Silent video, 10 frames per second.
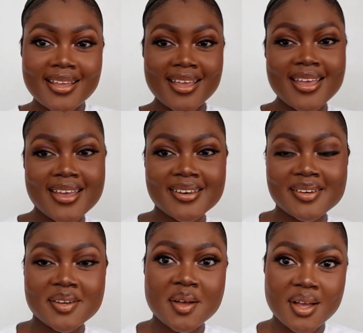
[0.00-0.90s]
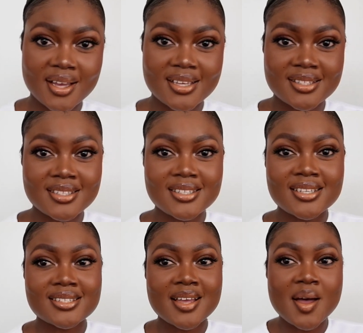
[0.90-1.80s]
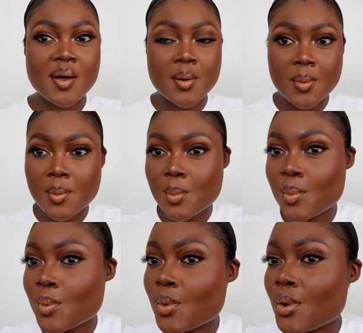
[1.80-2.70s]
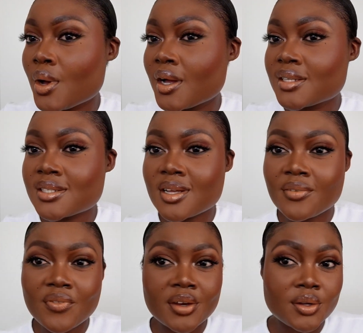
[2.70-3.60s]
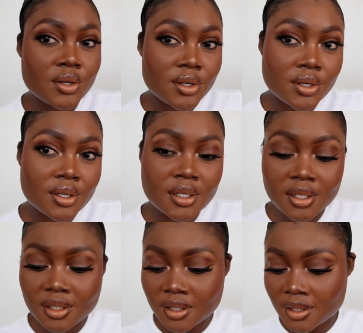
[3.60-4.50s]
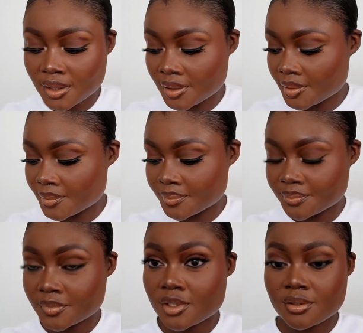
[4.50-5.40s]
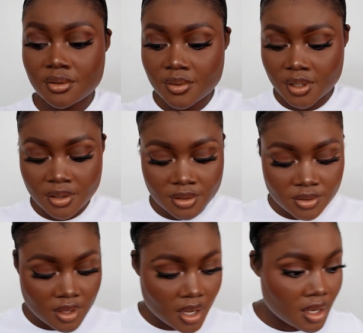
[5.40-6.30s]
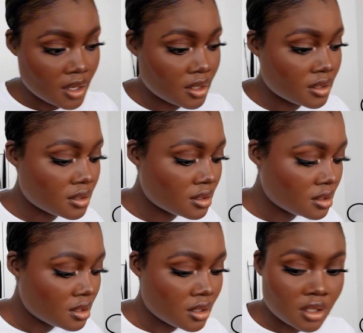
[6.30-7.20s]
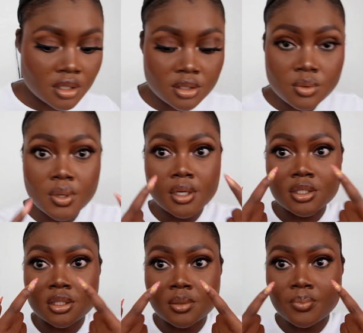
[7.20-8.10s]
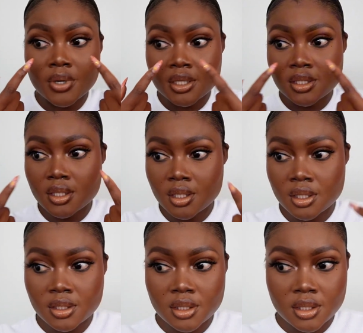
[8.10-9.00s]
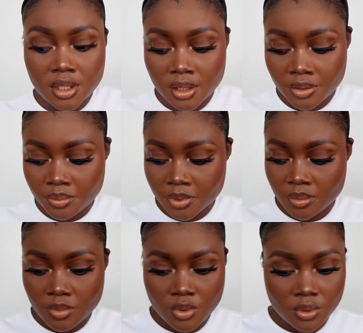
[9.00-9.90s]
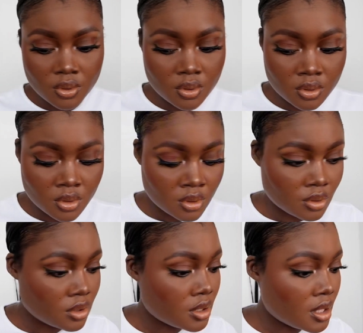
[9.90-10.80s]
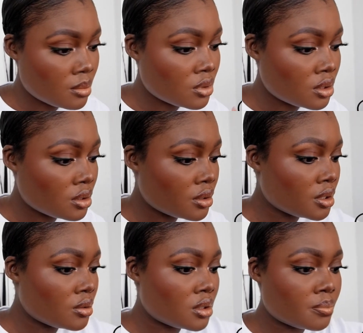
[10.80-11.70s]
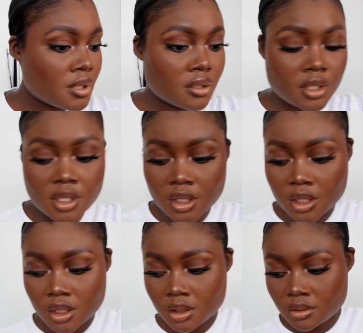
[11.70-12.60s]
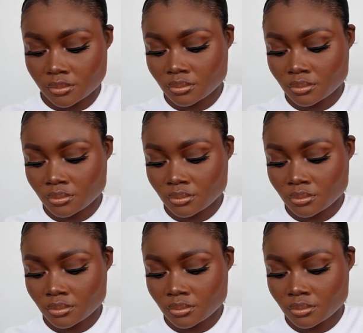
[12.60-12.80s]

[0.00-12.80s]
And yeah guys, this is our final look. I don't know what else to add. I do want to just brighten here just a little bit more, so I am going to go in with the powder again.